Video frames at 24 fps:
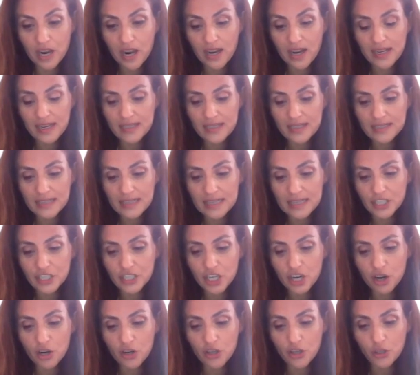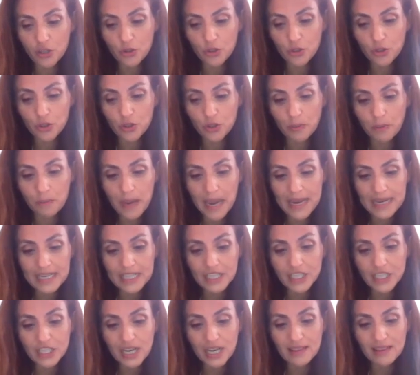ISHR YouTube
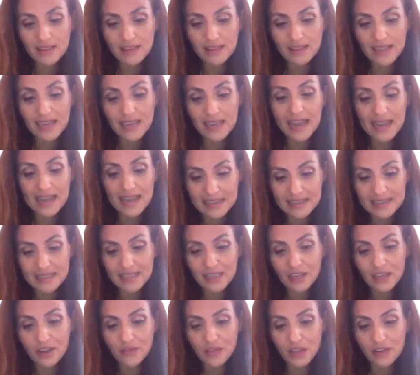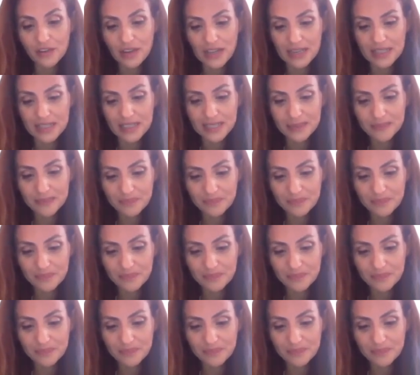page at the end of the event.